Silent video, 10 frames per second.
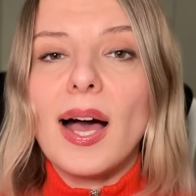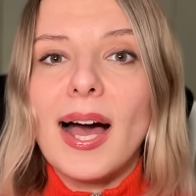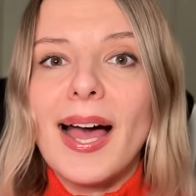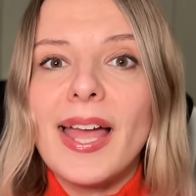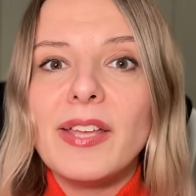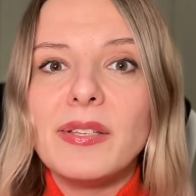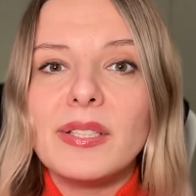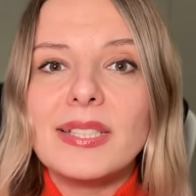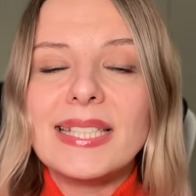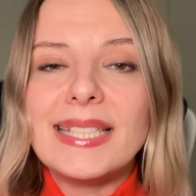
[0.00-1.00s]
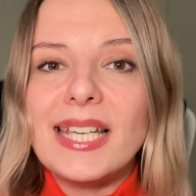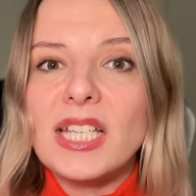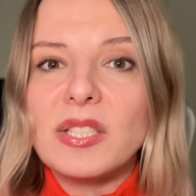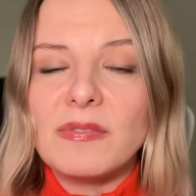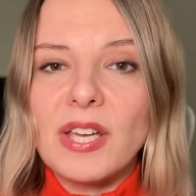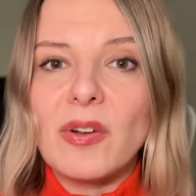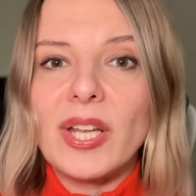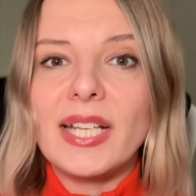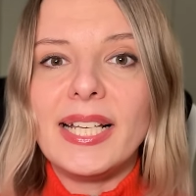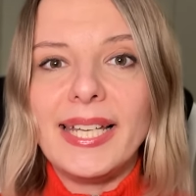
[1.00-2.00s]
I see it very
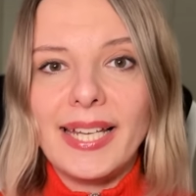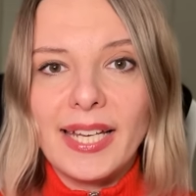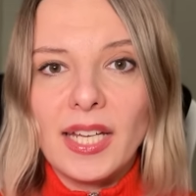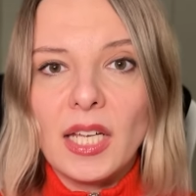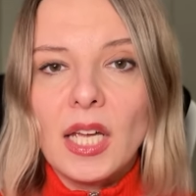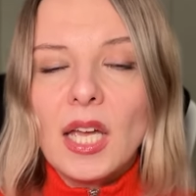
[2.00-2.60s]
clearly